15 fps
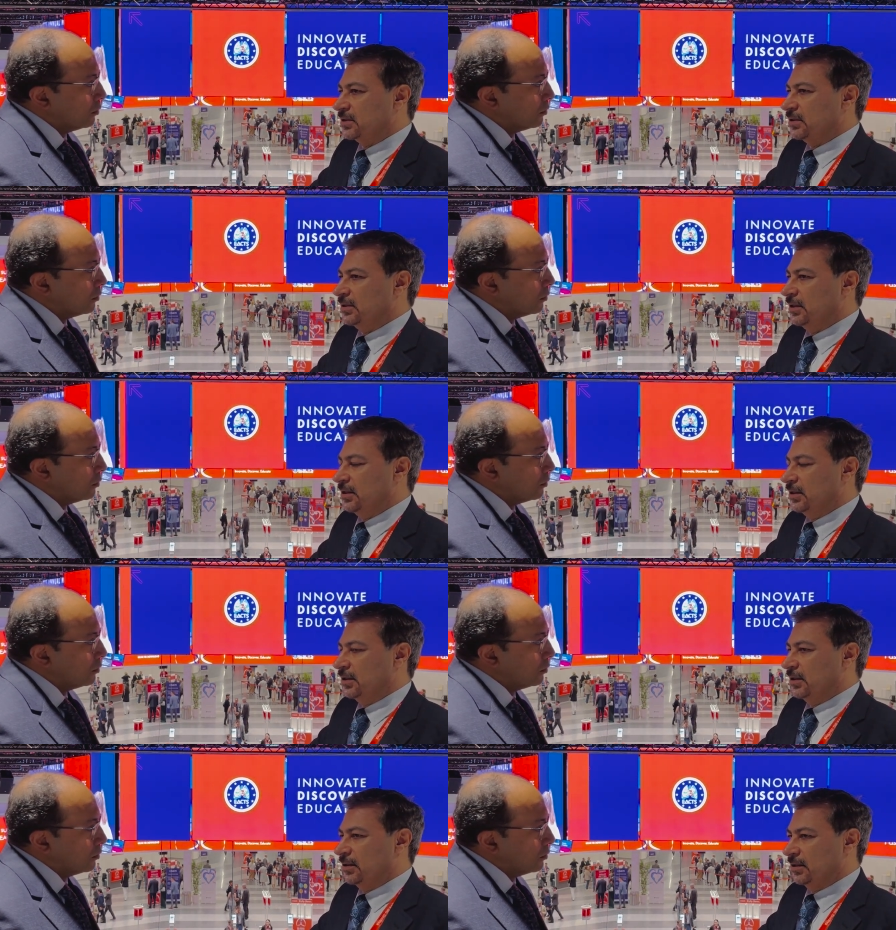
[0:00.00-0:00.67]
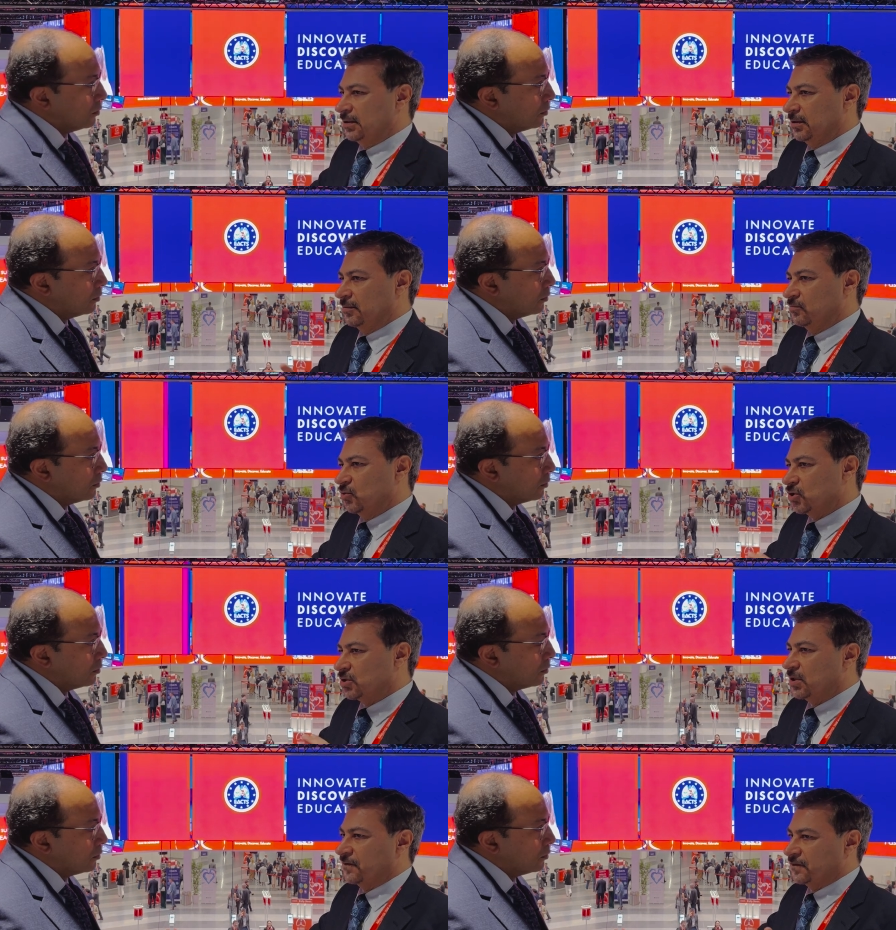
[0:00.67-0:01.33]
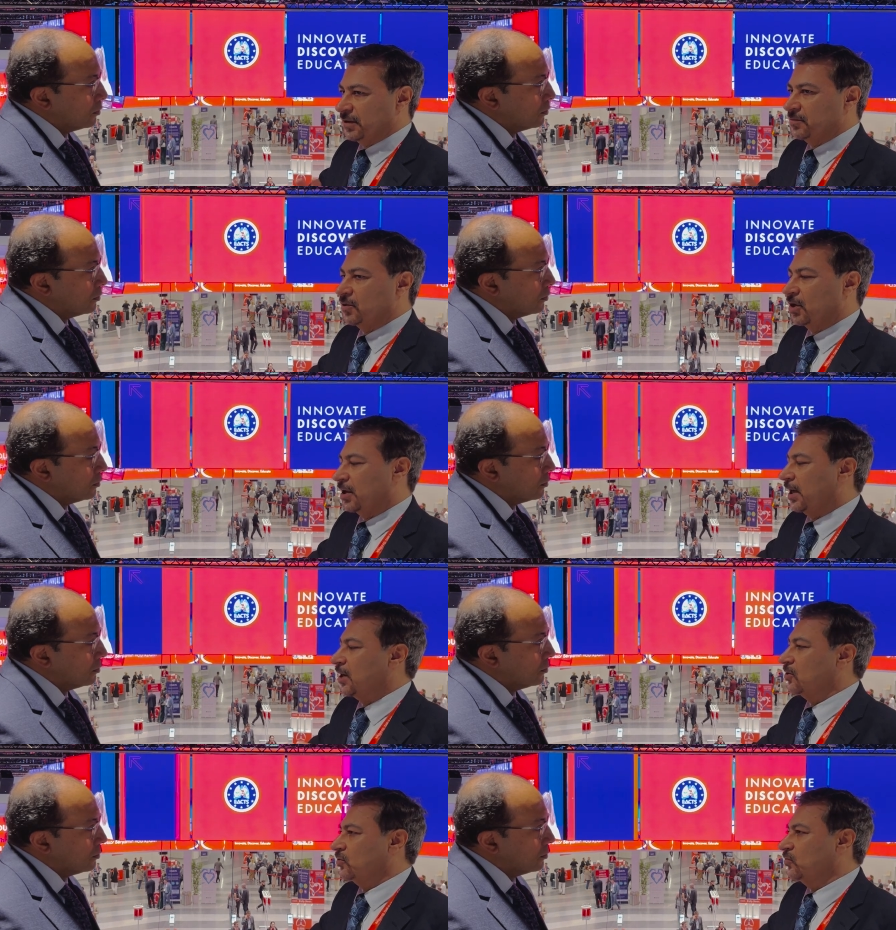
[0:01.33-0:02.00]
Speaker 1: the, most of them are
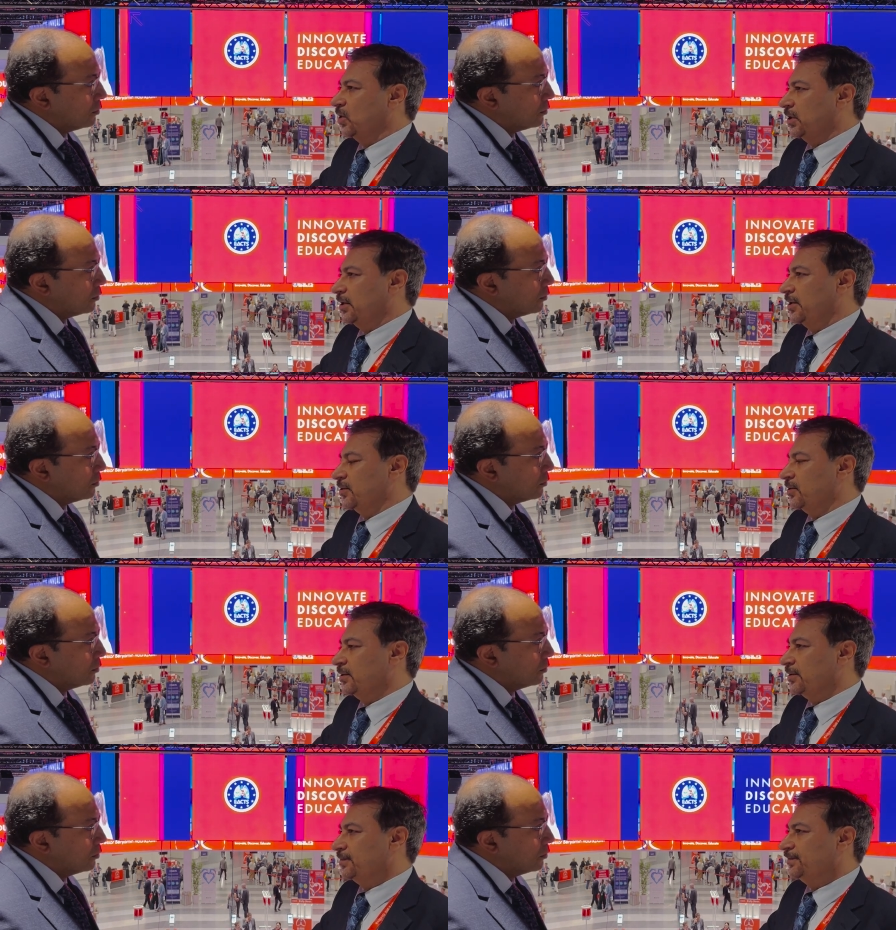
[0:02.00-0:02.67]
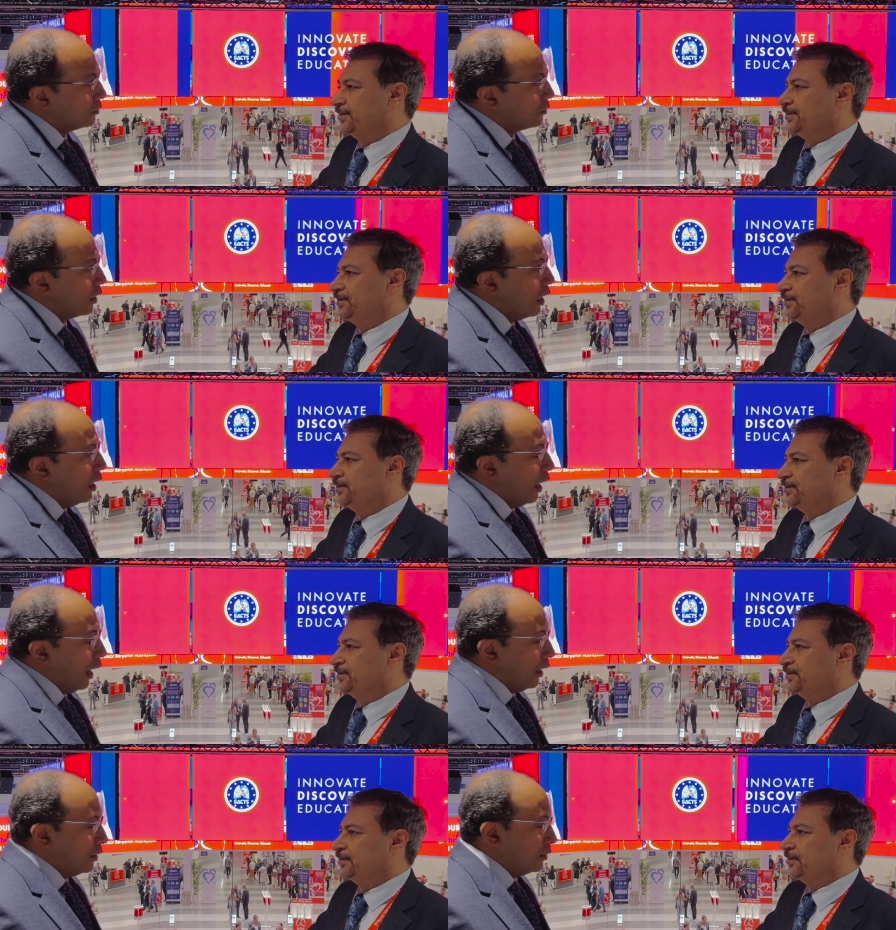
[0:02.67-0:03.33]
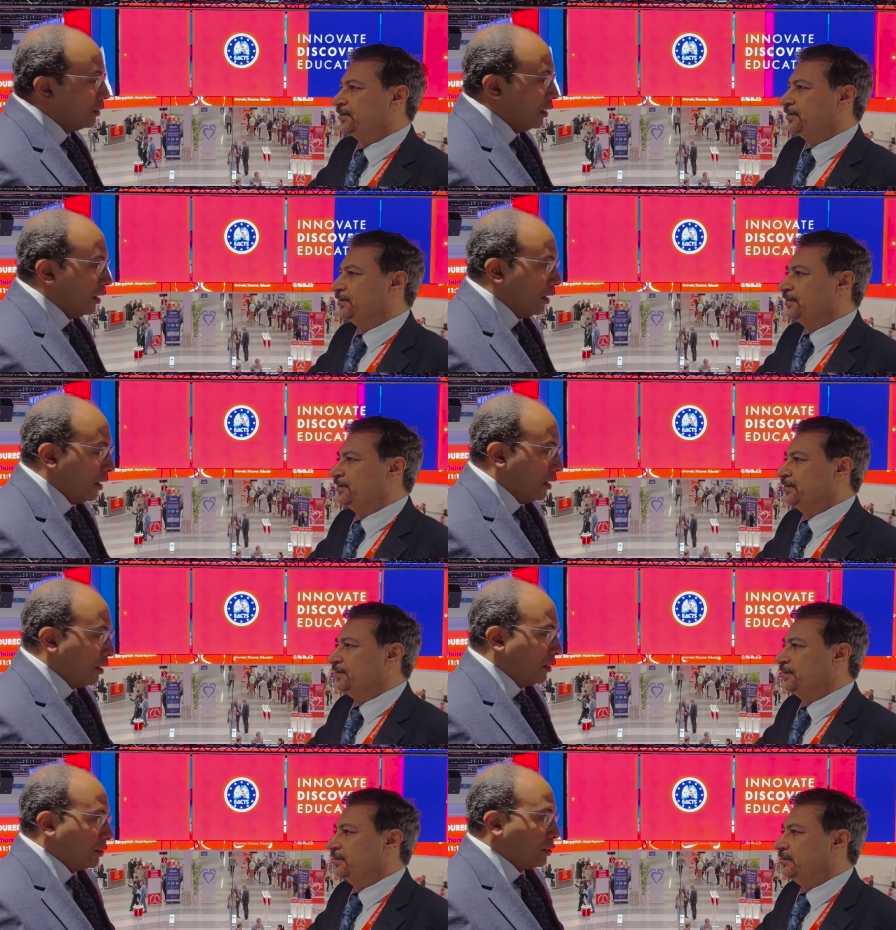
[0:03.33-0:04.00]
around one year old.
Speaker 2: And
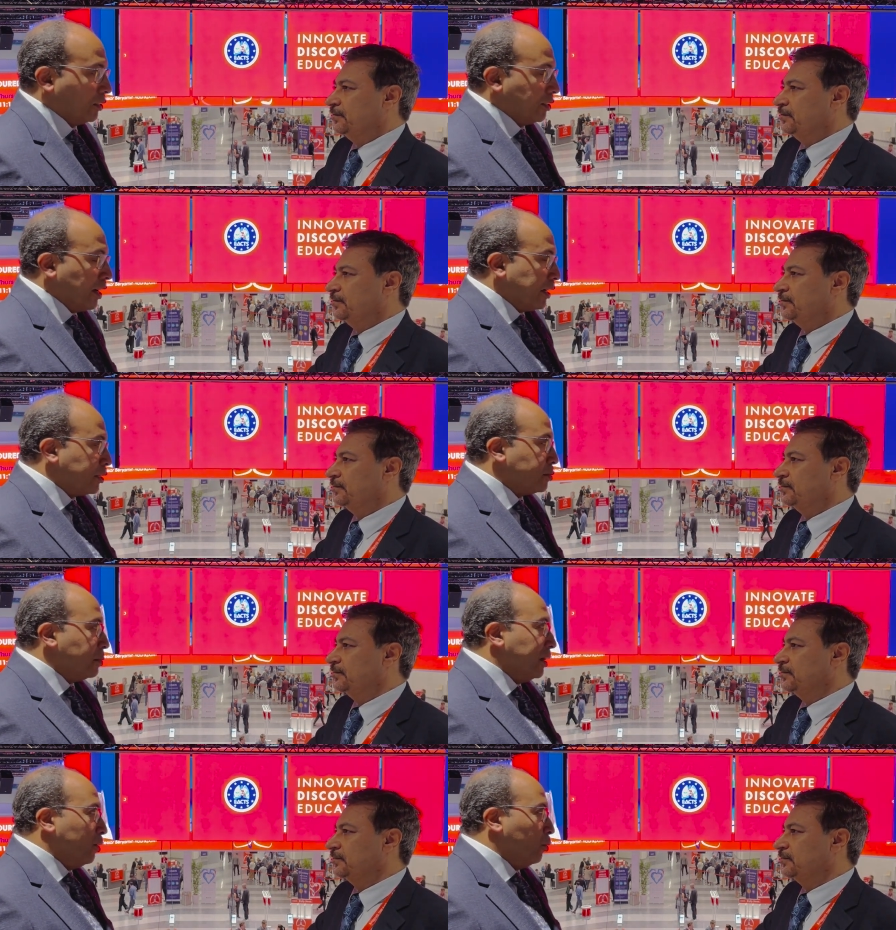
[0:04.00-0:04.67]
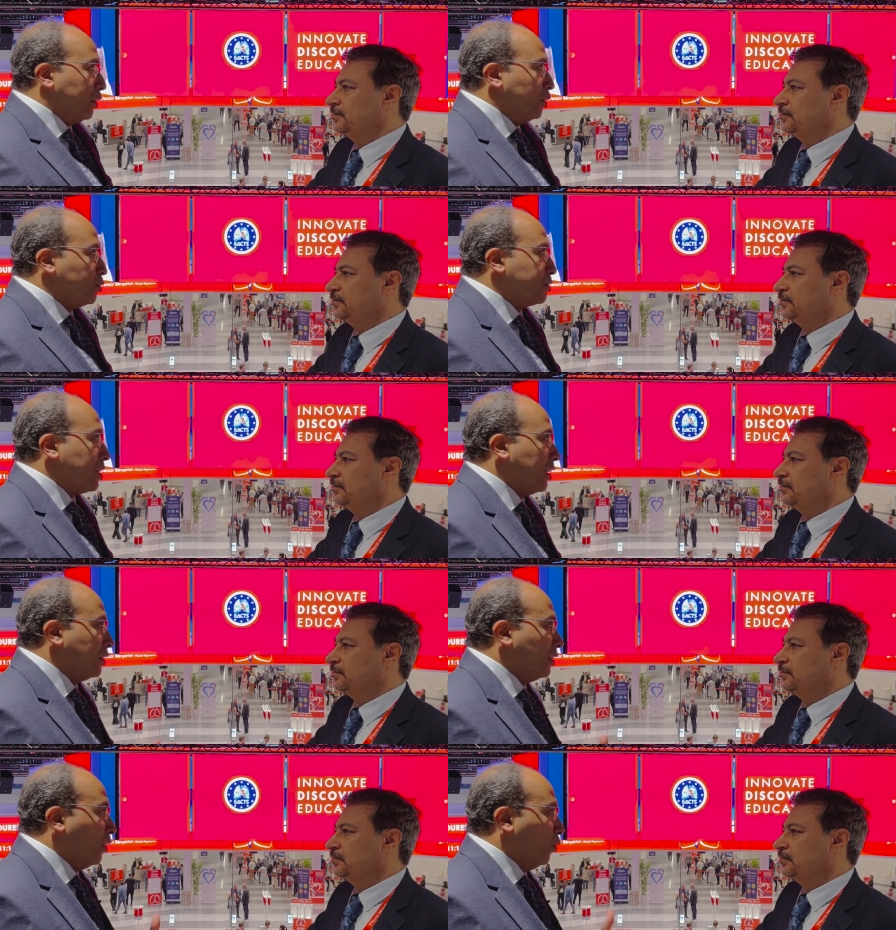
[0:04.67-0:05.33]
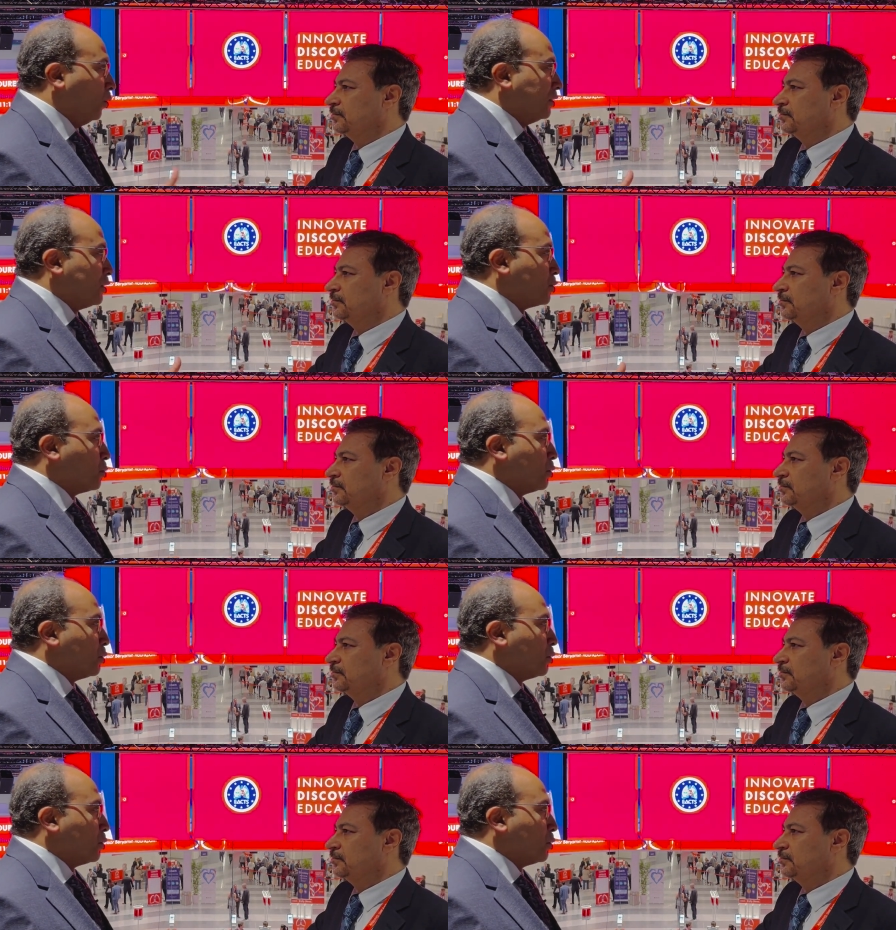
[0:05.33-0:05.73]
uh, it strikes me when you say the oldest